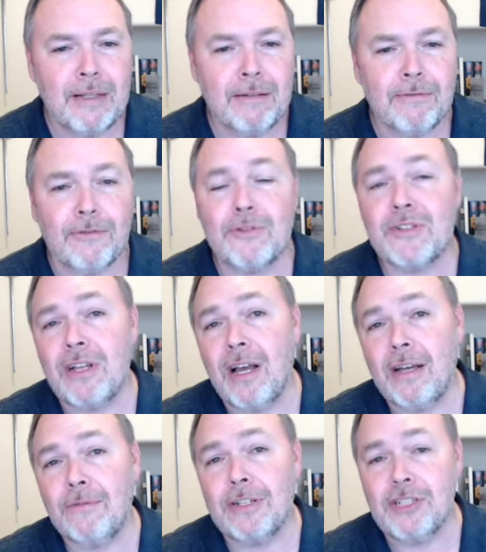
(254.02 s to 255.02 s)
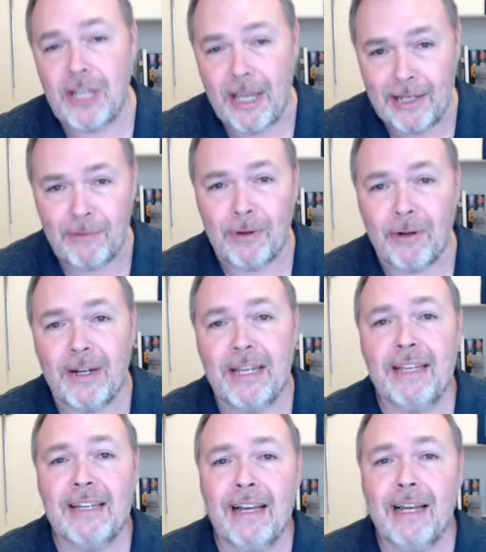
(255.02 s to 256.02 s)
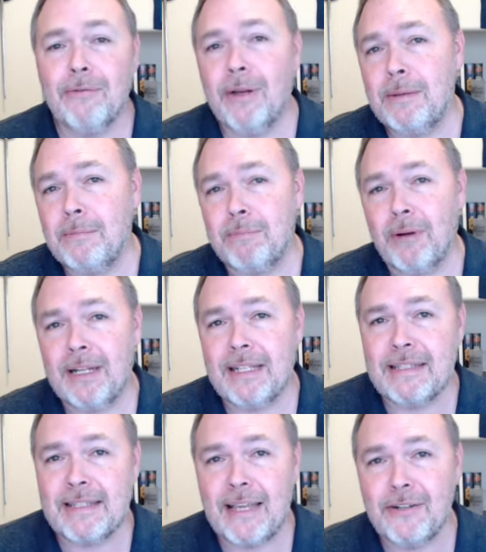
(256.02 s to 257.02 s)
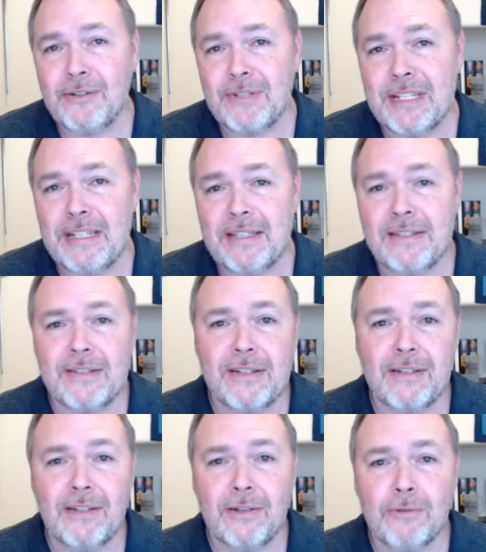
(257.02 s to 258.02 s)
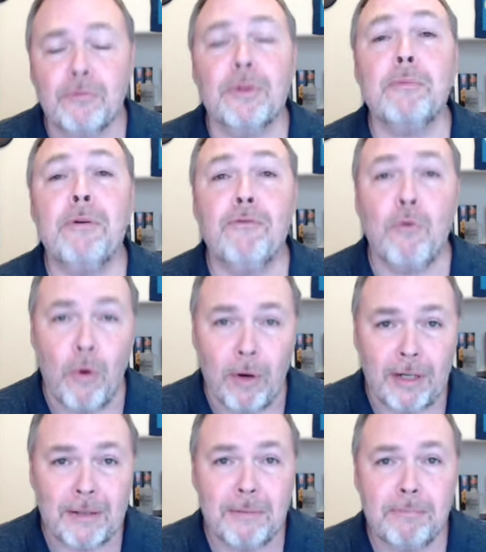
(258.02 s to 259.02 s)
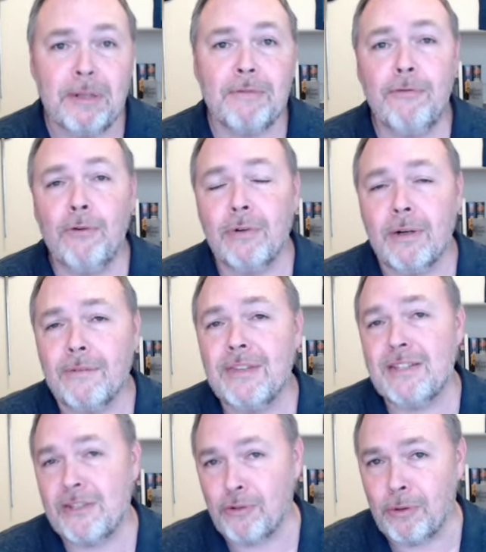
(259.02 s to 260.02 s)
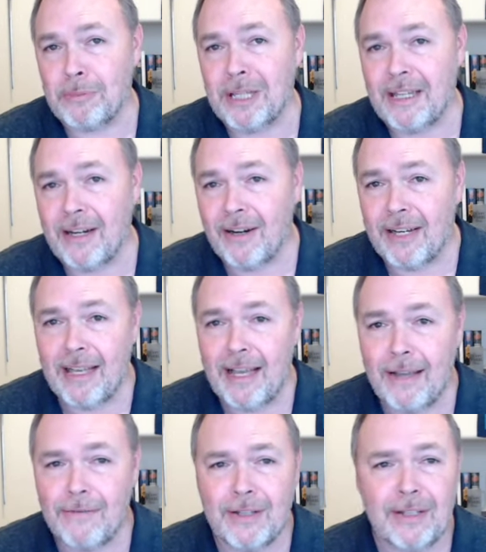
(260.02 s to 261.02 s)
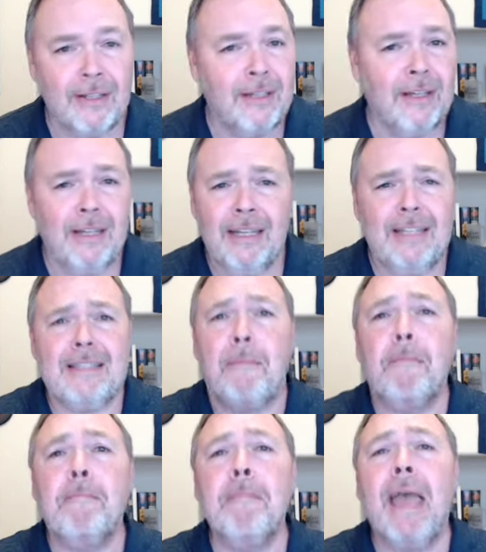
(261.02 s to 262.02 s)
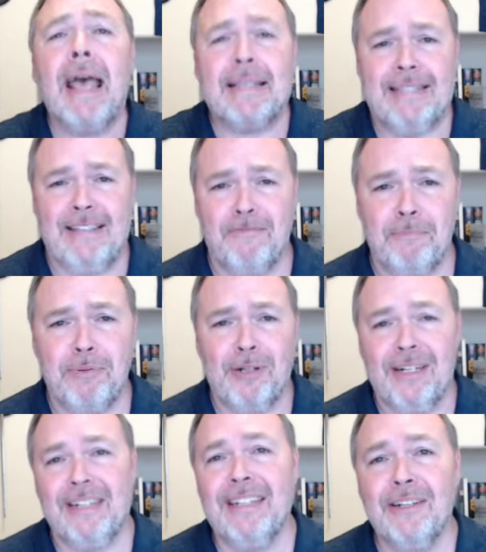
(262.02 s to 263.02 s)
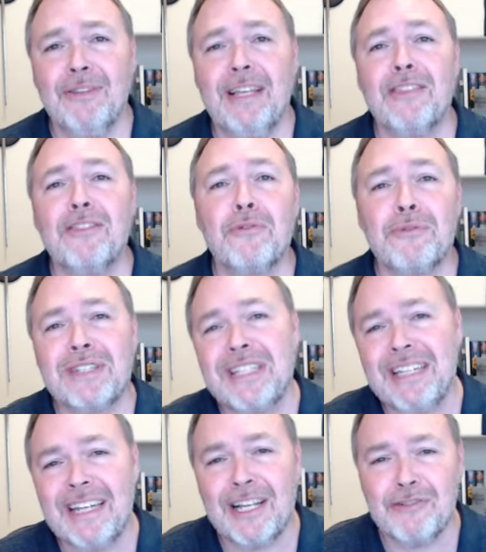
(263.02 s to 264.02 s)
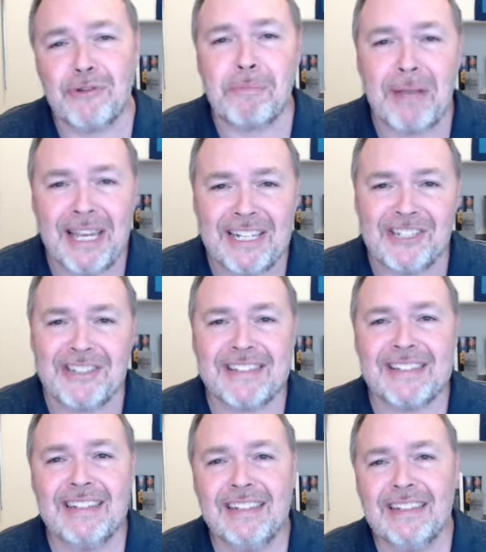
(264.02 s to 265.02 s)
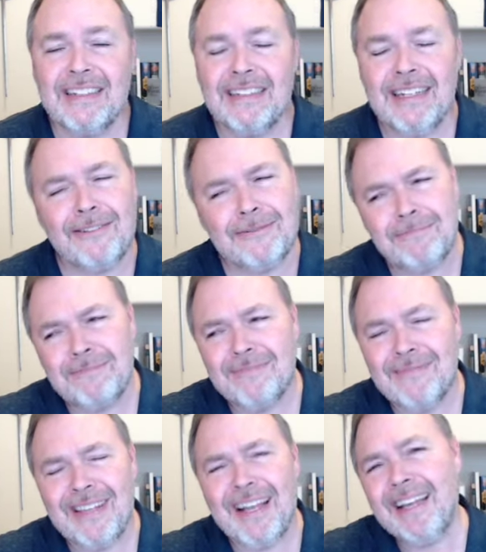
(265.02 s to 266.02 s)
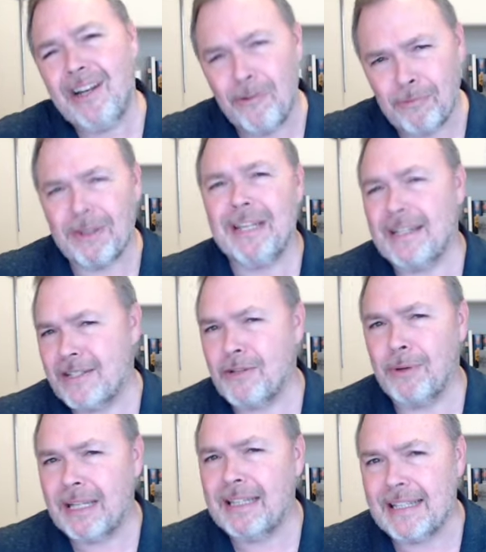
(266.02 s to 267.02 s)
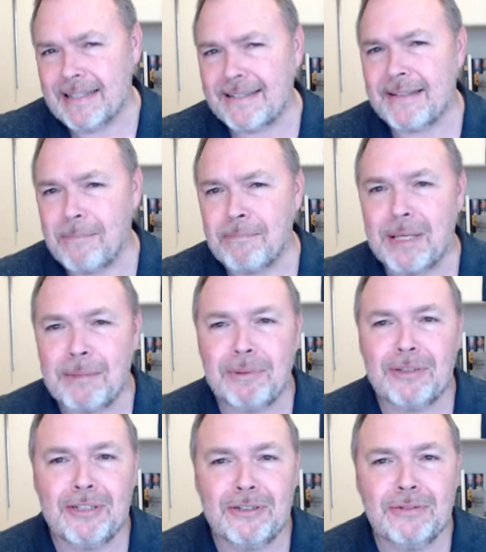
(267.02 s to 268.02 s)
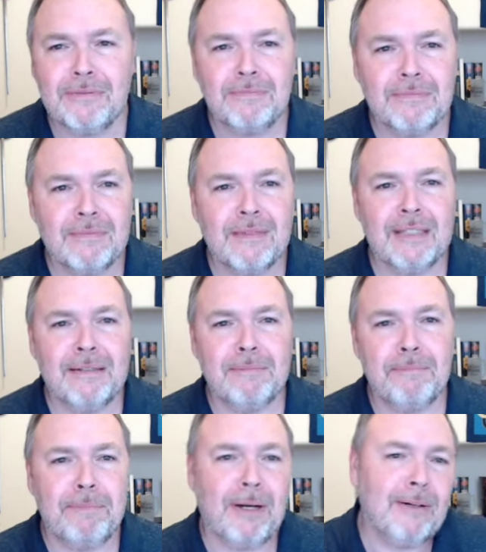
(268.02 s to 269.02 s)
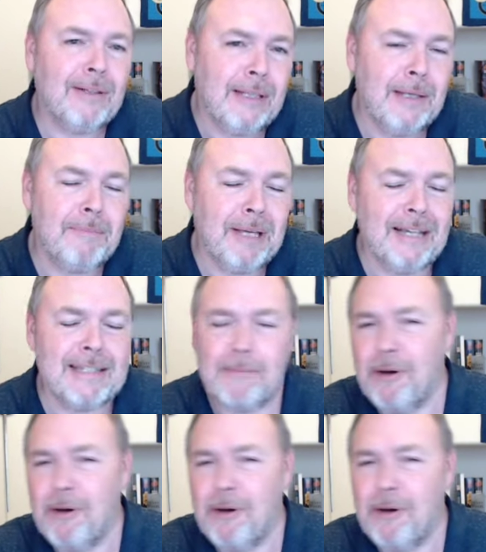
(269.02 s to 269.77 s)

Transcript: First off, in January, I read Brandon Sanderson's Rhythm of War, Book 4 of the Stormlight Archive. It's a massive book, nearly 1,300 pages. Now, I don't read as quickly as some people do, partly because I'm